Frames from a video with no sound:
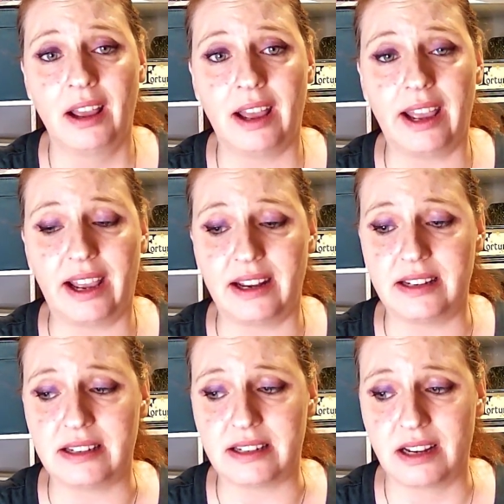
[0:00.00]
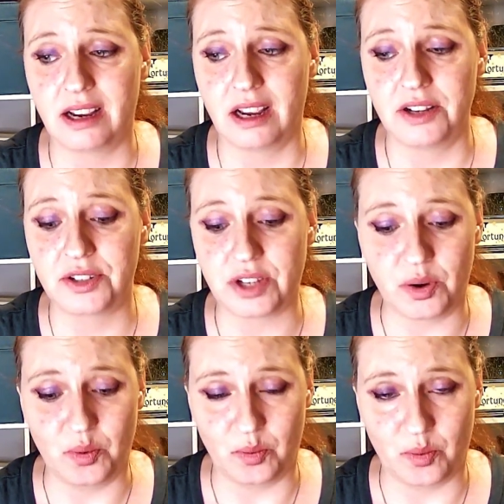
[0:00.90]
And
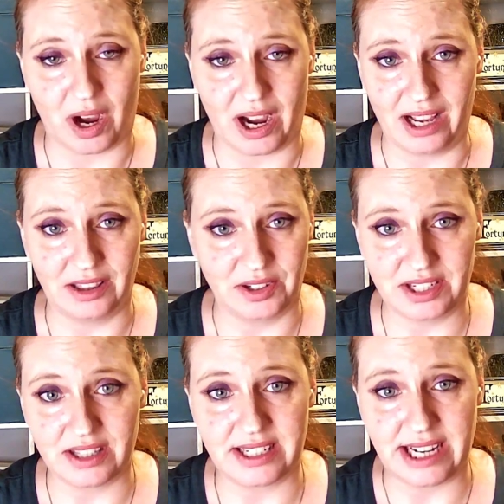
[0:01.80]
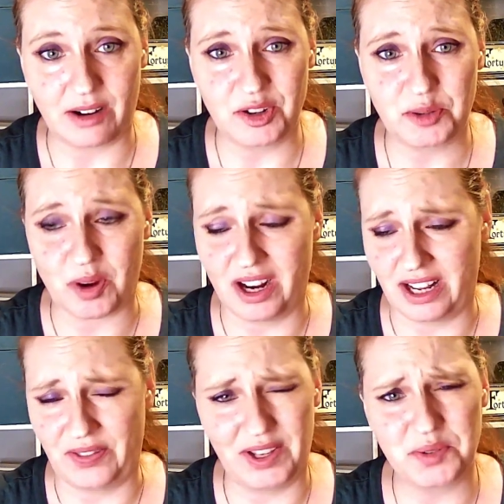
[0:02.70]
so I looked at the tarot spread,
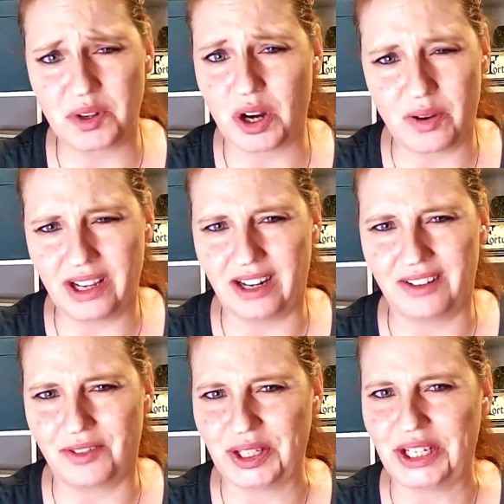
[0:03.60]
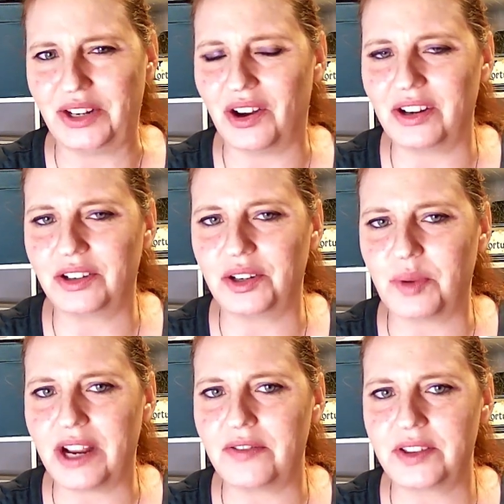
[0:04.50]
and things were going in a really not good
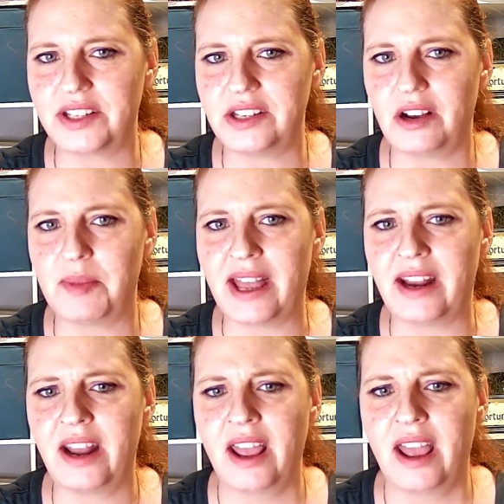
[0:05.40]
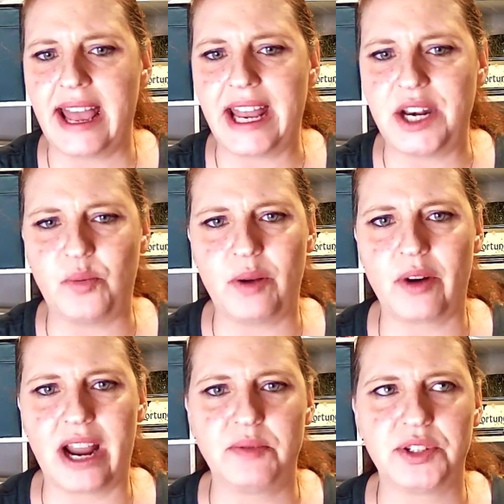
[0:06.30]
way for this young man. And we
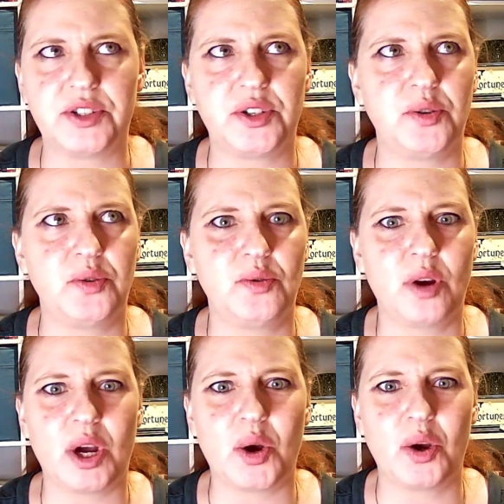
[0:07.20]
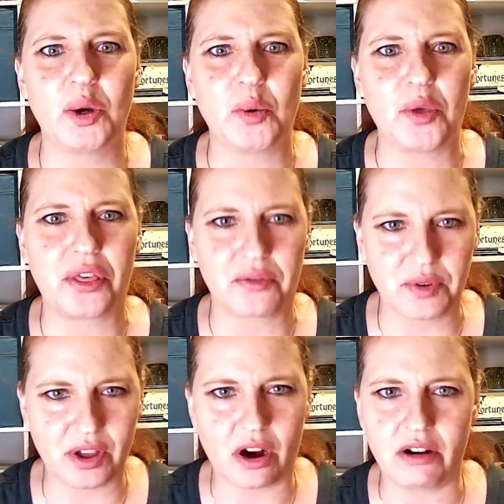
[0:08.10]
were able to, through
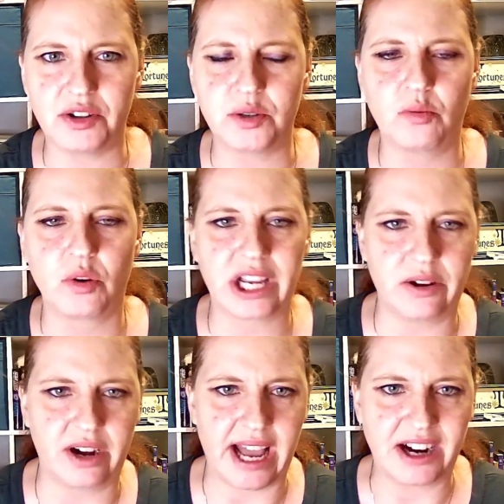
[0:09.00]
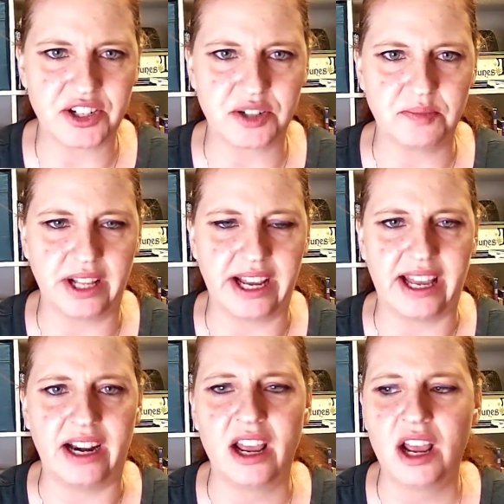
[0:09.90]
the cards, work out an action plan.